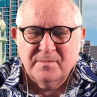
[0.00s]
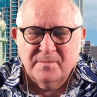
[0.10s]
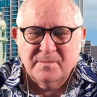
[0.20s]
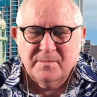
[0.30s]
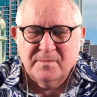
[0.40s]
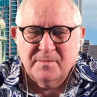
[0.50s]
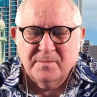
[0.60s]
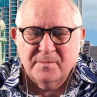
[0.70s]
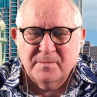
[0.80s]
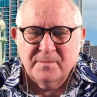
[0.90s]

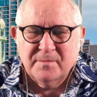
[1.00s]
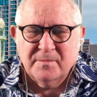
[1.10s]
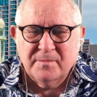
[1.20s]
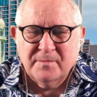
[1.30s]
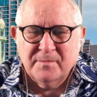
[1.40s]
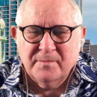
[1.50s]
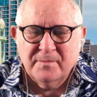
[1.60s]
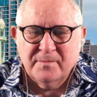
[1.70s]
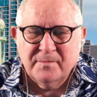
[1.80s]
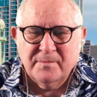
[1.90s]

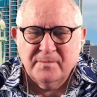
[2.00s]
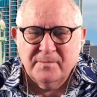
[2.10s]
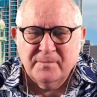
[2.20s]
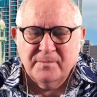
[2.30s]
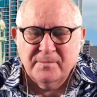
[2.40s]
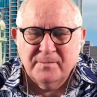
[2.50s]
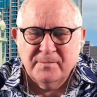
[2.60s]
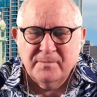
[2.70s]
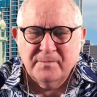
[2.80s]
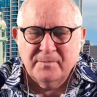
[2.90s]

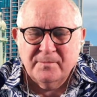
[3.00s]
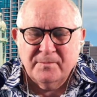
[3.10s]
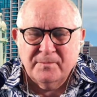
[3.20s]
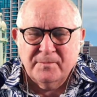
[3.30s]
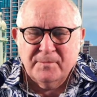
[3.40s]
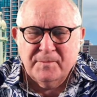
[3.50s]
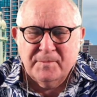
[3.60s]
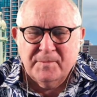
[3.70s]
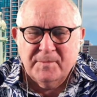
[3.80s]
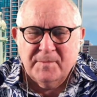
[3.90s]

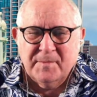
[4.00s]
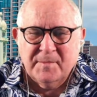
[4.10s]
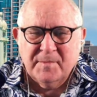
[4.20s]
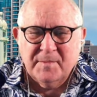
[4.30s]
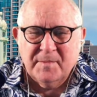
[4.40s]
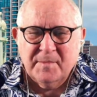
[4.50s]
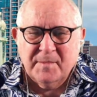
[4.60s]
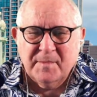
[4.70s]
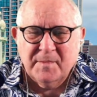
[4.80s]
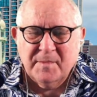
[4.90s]

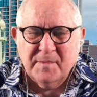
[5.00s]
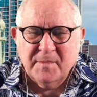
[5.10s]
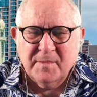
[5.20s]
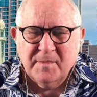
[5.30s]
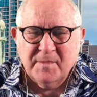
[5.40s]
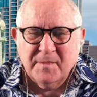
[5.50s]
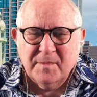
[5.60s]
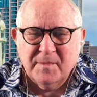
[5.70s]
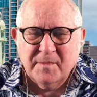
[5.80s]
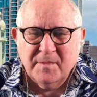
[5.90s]

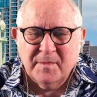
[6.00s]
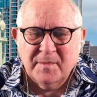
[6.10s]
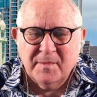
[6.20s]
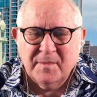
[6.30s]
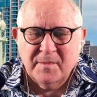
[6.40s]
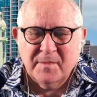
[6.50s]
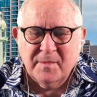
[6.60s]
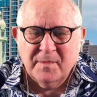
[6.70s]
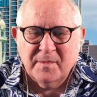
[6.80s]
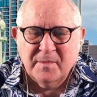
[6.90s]

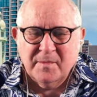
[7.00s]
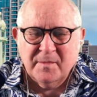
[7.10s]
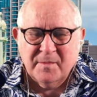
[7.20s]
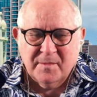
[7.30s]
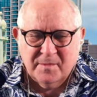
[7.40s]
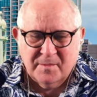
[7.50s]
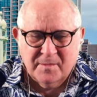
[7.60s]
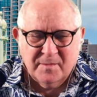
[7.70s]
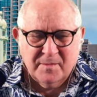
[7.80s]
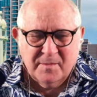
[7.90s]
(not speaking)